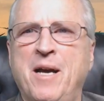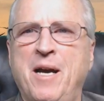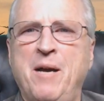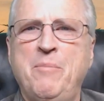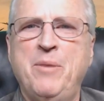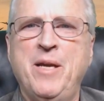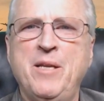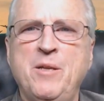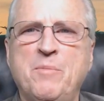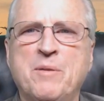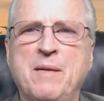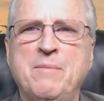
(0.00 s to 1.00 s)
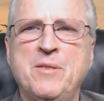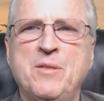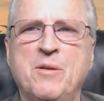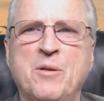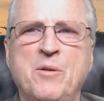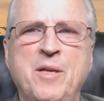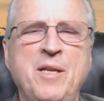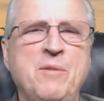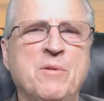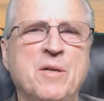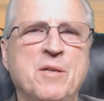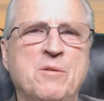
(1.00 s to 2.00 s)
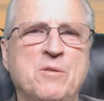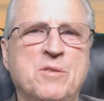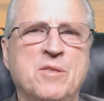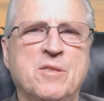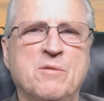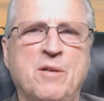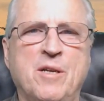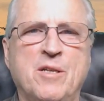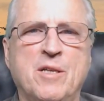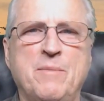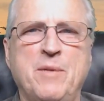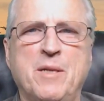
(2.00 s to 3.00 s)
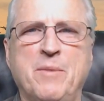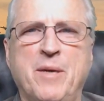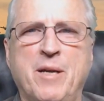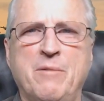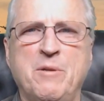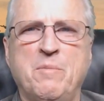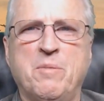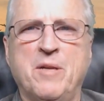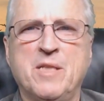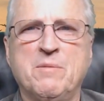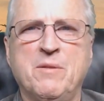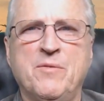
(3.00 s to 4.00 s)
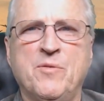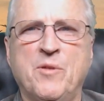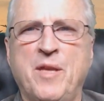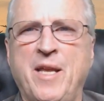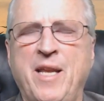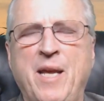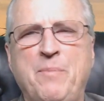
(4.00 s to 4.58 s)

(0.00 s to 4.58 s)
I'll bet you probably don't know anyone who sits around dreaming about a replacement for that